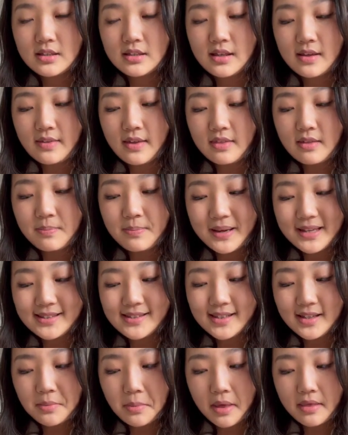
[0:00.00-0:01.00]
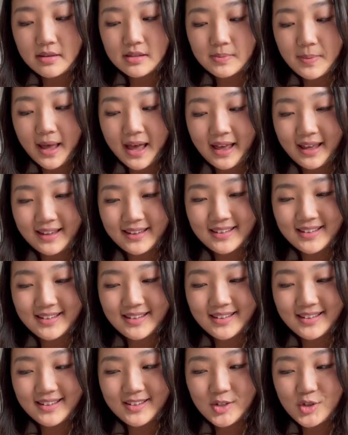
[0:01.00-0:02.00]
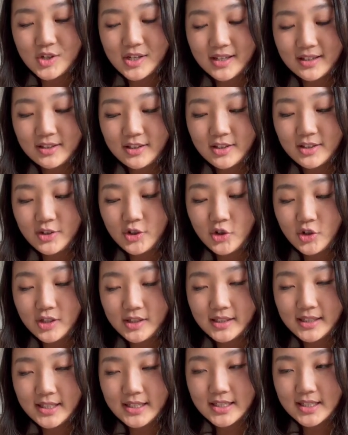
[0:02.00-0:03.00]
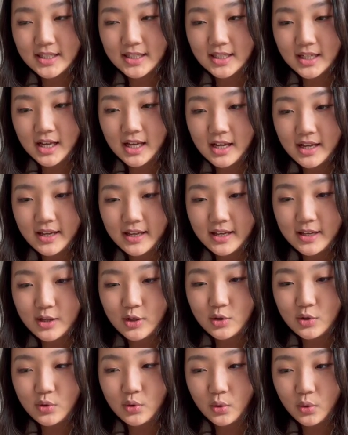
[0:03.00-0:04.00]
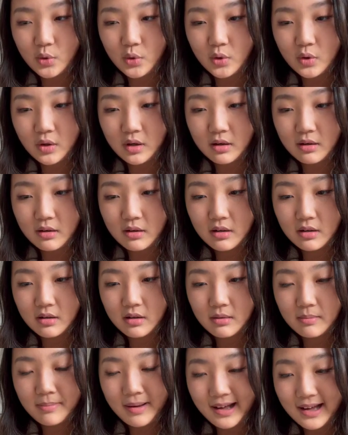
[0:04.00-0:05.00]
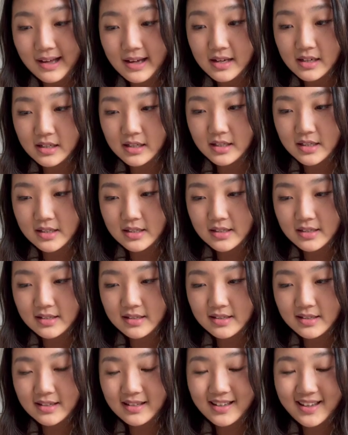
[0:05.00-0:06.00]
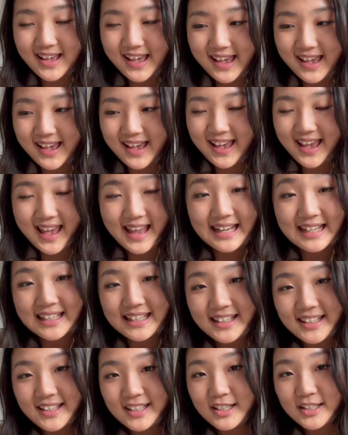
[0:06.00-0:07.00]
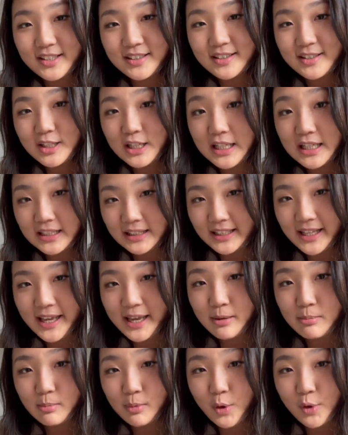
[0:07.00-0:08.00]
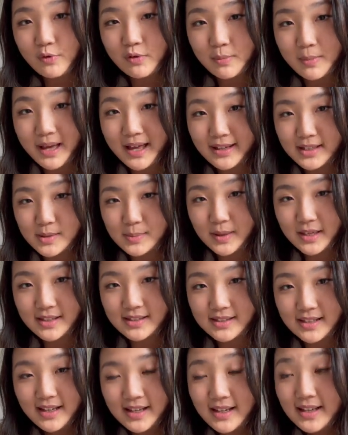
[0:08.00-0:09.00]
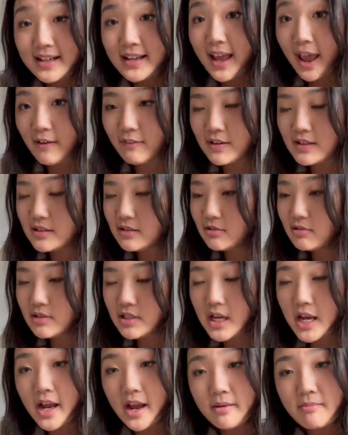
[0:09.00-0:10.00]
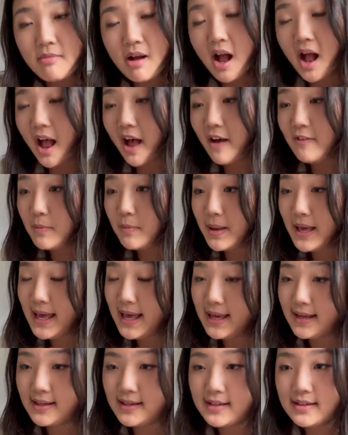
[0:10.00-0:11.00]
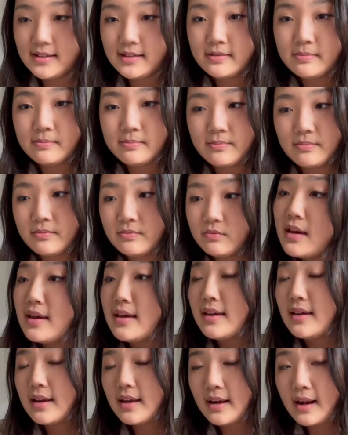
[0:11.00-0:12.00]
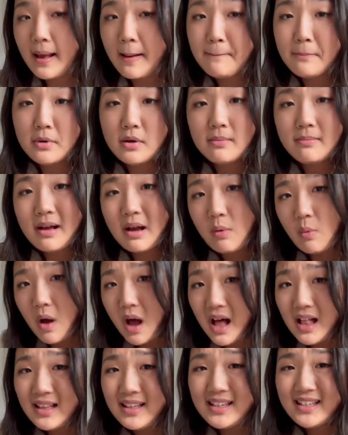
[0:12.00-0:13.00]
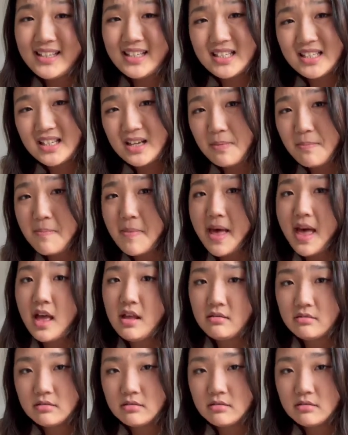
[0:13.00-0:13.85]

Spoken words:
That the best thing about this bag is you can literally deny your partner any claim over bag space. Every single time I have a bag, can I put my wallet into your bag?